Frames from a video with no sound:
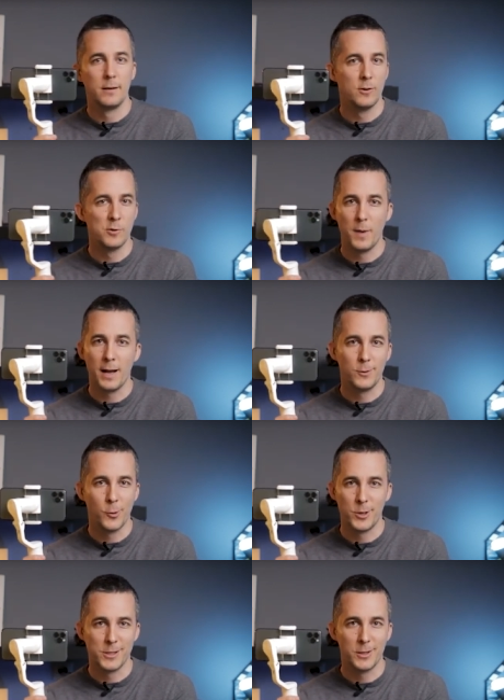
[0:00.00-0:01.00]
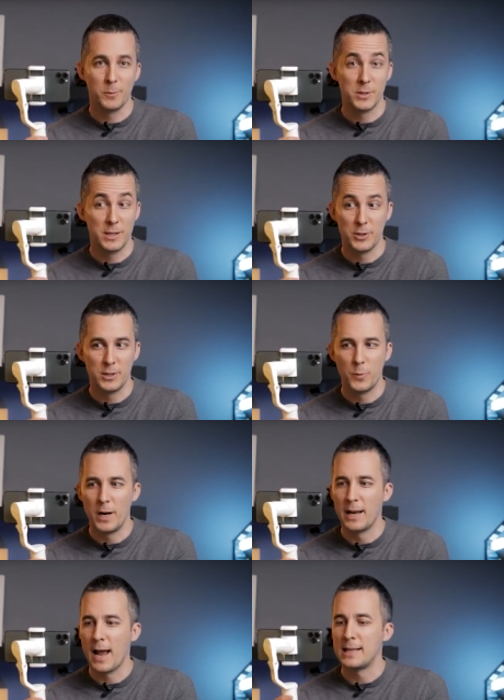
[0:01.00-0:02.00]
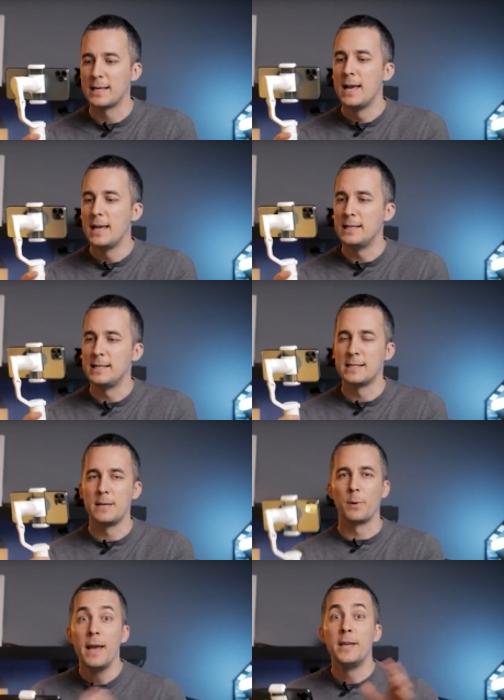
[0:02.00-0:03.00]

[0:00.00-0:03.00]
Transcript: it goes back to horizontal position. It's really nice, easy and simple.